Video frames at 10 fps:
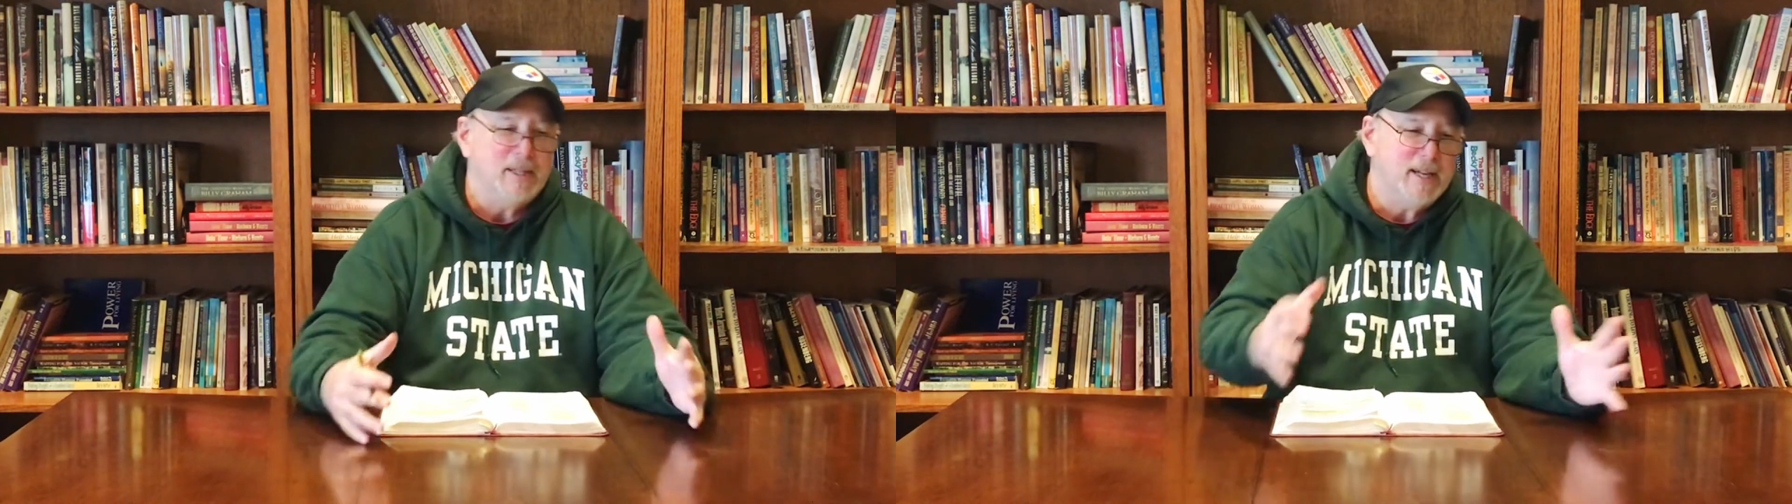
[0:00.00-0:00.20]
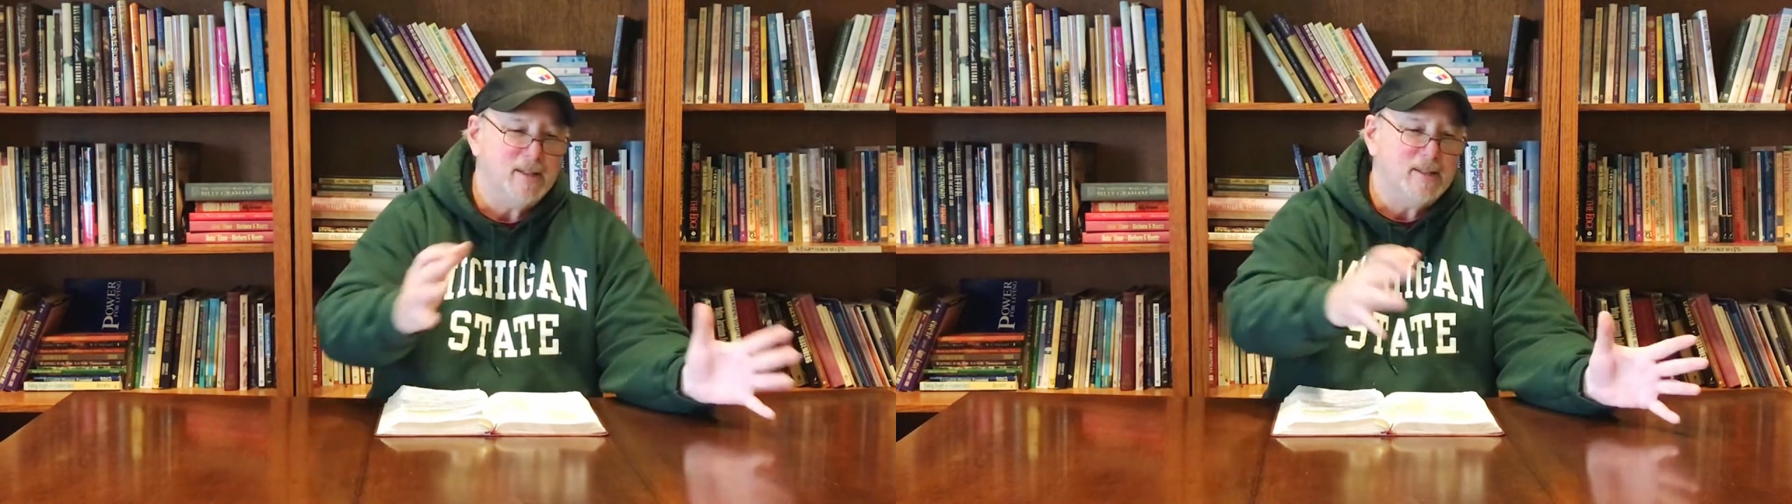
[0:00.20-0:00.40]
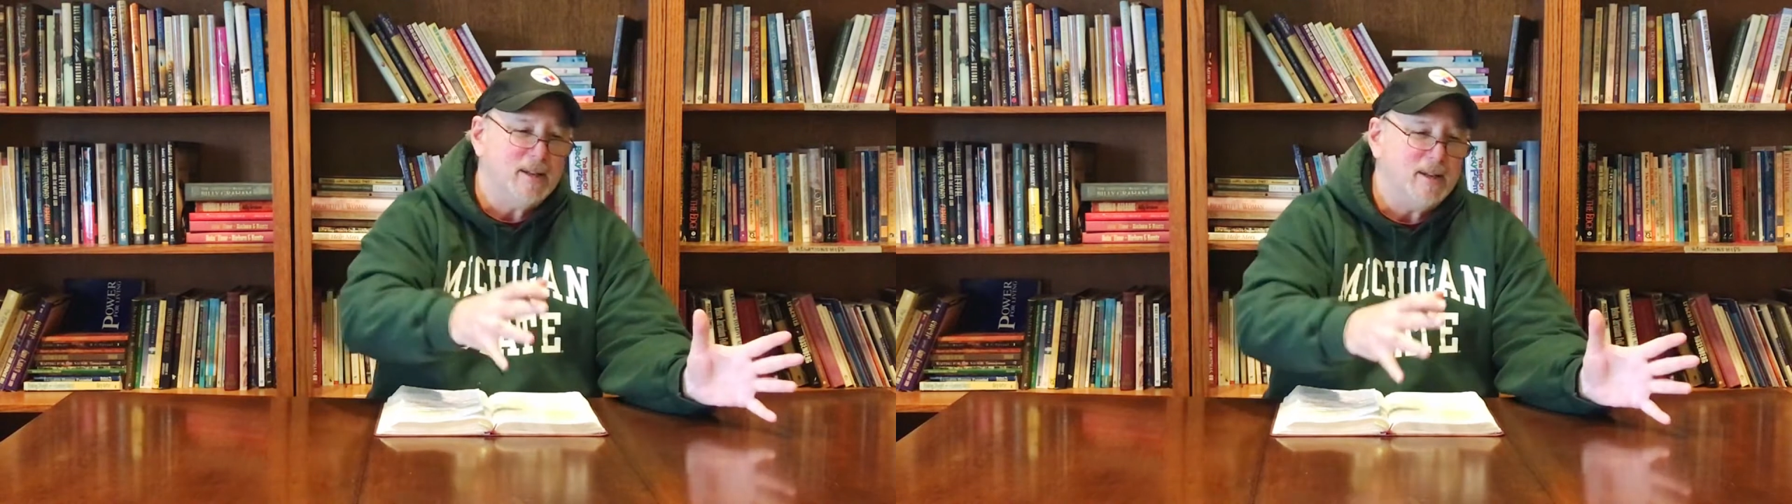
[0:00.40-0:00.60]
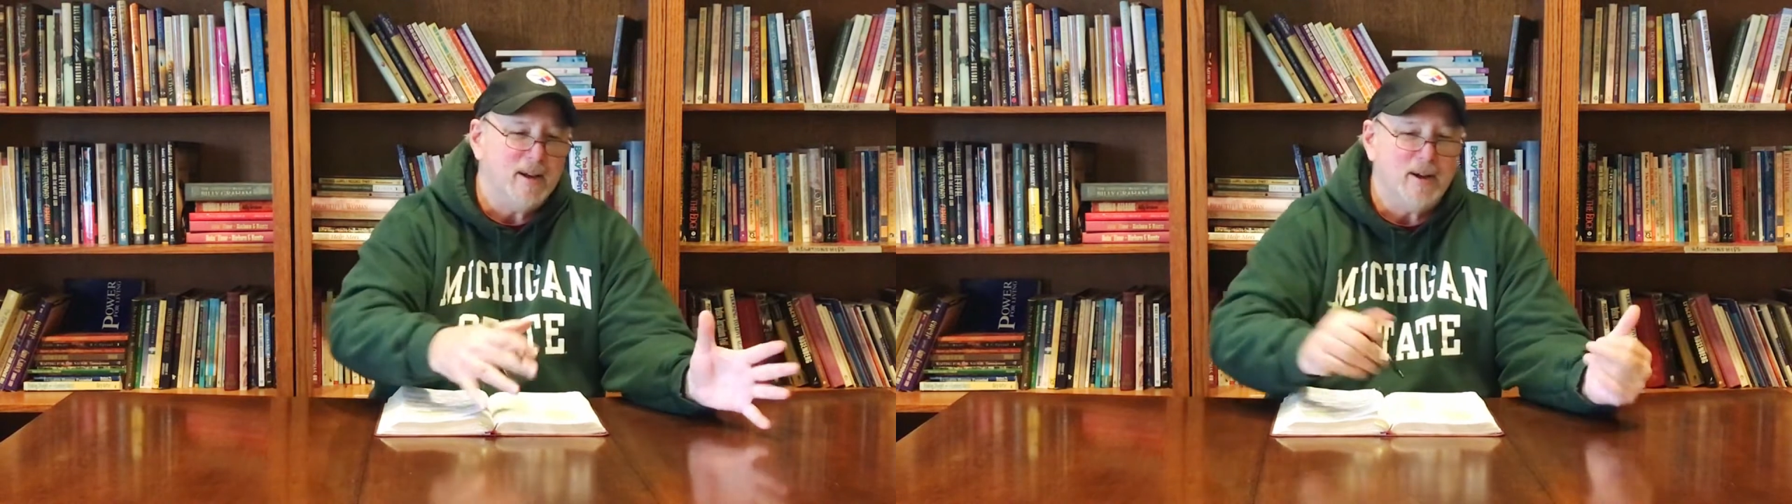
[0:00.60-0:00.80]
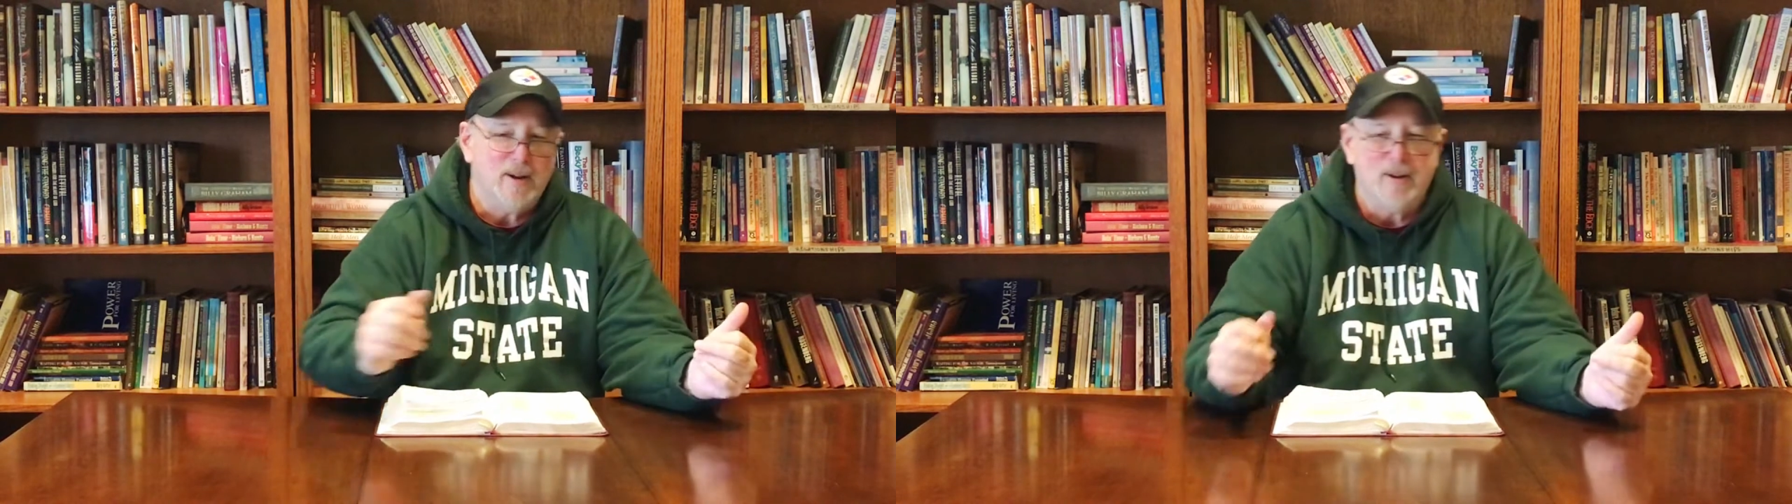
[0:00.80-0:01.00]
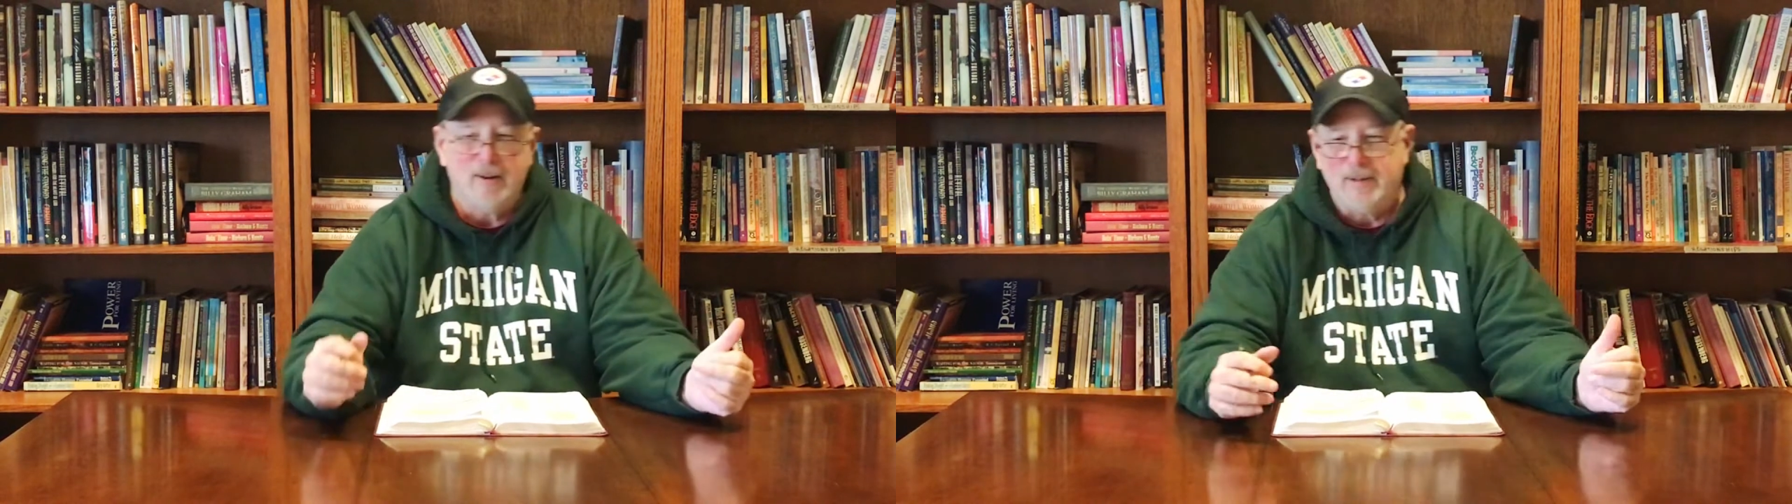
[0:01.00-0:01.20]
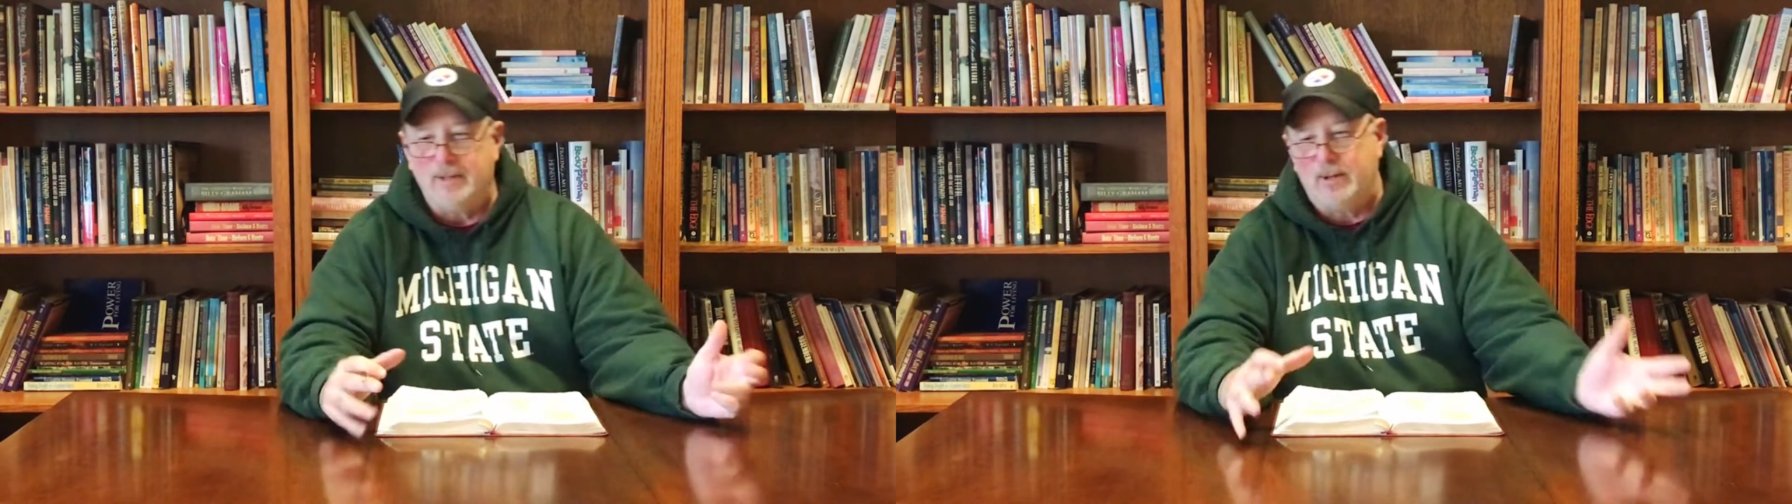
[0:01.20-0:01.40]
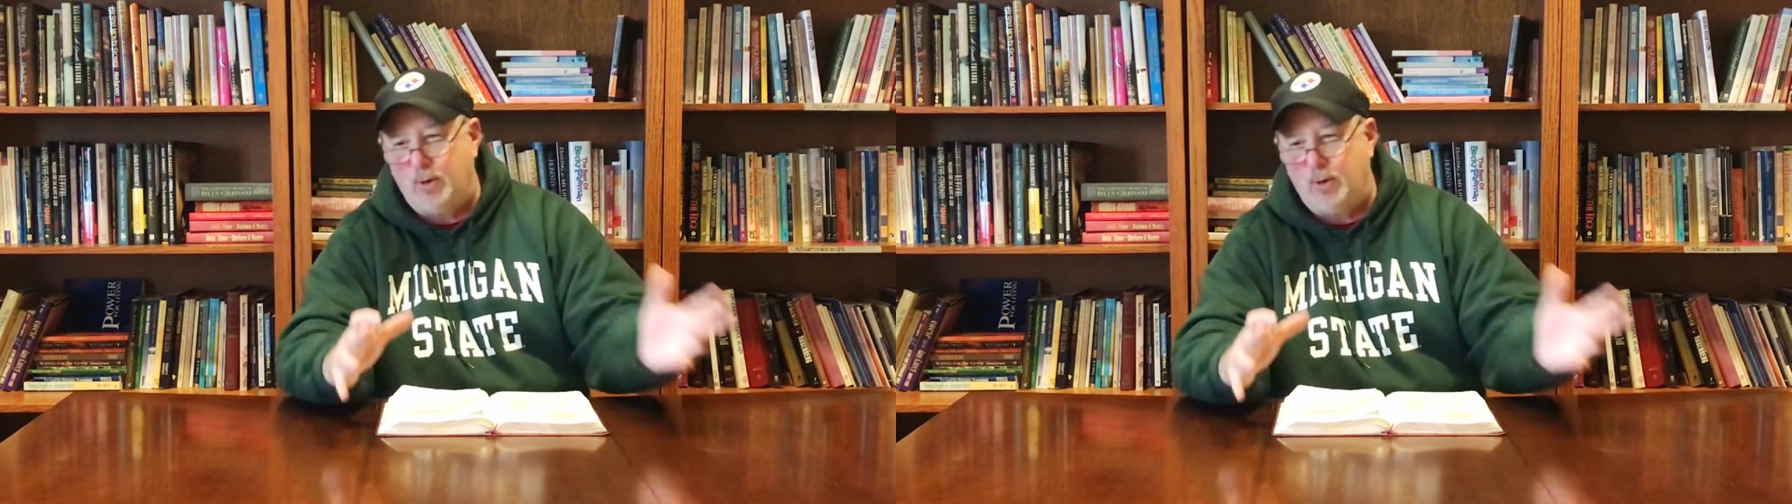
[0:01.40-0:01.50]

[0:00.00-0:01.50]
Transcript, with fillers: the kids sit here and the